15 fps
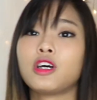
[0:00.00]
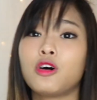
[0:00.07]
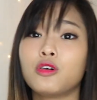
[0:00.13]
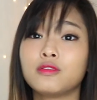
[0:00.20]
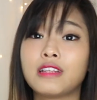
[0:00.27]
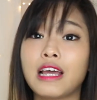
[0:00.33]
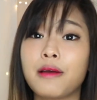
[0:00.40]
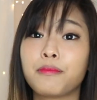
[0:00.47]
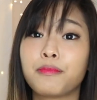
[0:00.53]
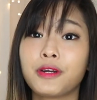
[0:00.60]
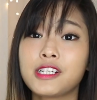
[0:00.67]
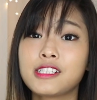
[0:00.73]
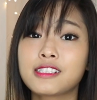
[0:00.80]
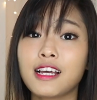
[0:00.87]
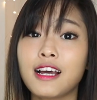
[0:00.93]
So that
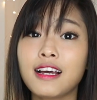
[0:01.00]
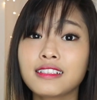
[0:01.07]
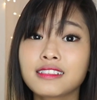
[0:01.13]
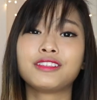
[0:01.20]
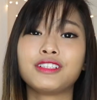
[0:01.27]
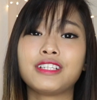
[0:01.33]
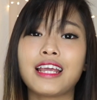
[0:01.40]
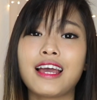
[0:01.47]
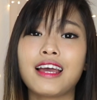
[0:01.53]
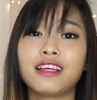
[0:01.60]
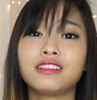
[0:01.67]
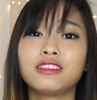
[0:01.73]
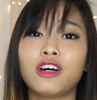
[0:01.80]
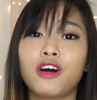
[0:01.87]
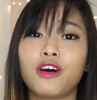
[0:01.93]
brings us to the
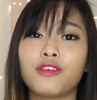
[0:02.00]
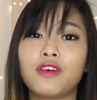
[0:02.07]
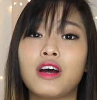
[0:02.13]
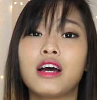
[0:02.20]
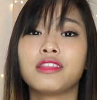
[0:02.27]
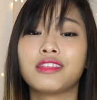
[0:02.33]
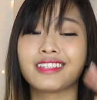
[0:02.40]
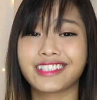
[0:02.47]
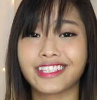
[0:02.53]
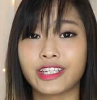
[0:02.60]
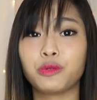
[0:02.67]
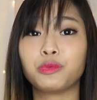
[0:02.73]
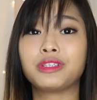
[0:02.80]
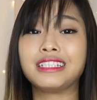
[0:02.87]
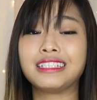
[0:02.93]
end of the
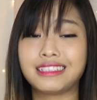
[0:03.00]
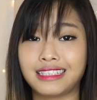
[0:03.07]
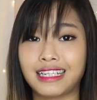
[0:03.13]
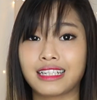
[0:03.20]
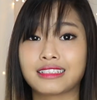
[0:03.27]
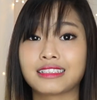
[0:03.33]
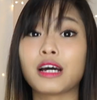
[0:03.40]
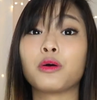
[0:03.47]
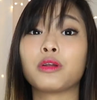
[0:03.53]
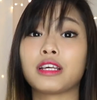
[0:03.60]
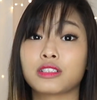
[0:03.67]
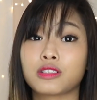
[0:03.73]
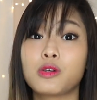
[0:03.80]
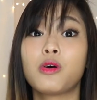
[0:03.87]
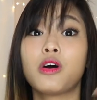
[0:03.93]
salty snacks. Now
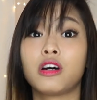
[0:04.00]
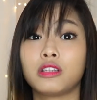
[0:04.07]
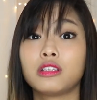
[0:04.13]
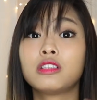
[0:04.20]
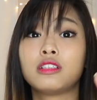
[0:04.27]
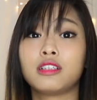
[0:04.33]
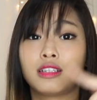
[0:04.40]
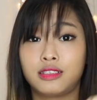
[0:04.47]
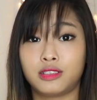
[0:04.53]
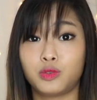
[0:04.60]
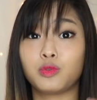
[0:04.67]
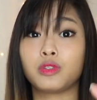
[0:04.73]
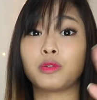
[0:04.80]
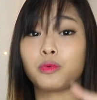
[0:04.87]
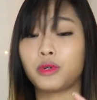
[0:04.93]
let's go on to the
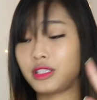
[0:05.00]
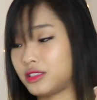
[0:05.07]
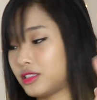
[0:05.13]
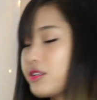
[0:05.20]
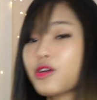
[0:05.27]
sweet ones.